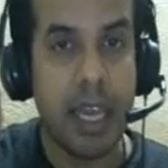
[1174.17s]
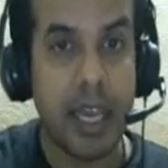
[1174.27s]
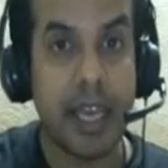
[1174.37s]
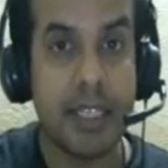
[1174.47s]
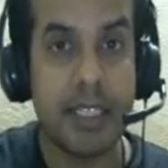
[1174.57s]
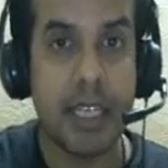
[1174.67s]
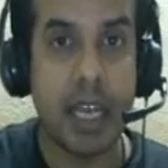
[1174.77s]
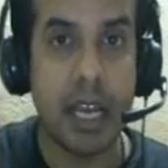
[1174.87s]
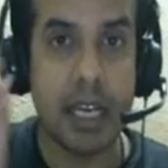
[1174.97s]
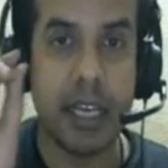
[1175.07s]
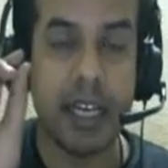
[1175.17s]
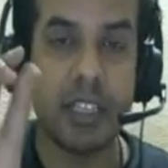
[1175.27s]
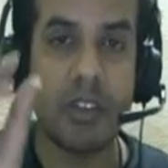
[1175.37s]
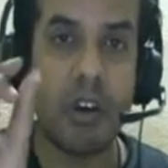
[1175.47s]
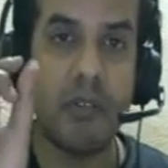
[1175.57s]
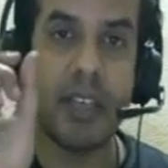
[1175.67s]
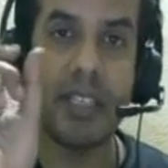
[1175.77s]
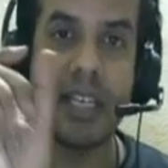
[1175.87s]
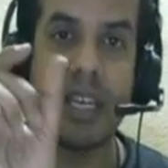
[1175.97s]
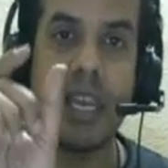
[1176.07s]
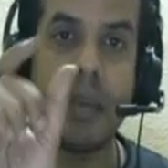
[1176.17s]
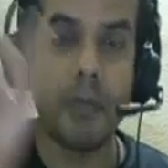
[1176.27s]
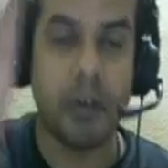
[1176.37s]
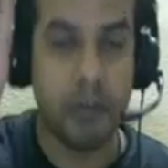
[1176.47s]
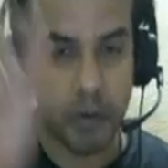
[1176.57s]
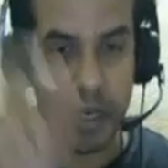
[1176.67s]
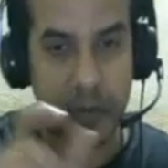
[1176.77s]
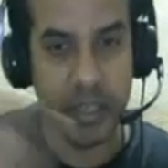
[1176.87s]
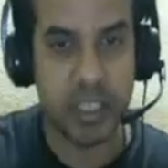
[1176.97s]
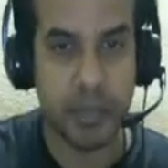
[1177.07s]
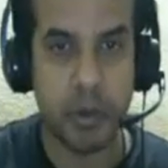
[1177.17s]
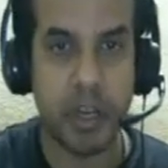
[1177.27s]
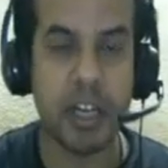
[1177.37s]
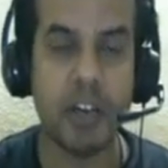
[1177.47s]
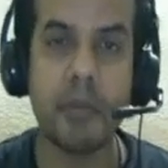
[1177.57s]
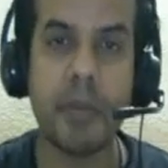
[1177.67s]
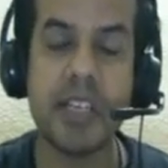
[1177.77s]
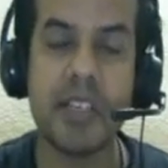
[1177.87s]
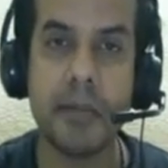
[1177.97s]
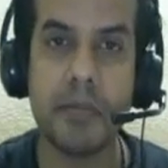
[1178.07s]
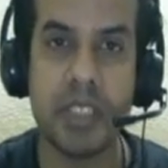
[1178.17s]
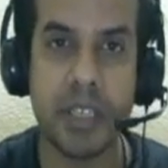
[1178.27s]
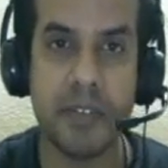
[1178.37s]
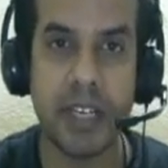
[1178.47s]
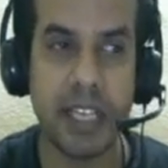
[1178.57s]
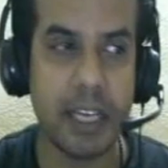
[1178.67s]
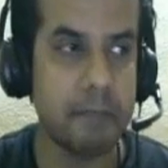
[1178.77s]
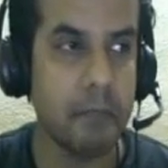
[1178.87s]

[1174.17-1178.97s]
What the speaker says: In slug, it is always the name of whatever is the product or page name, stuff like that.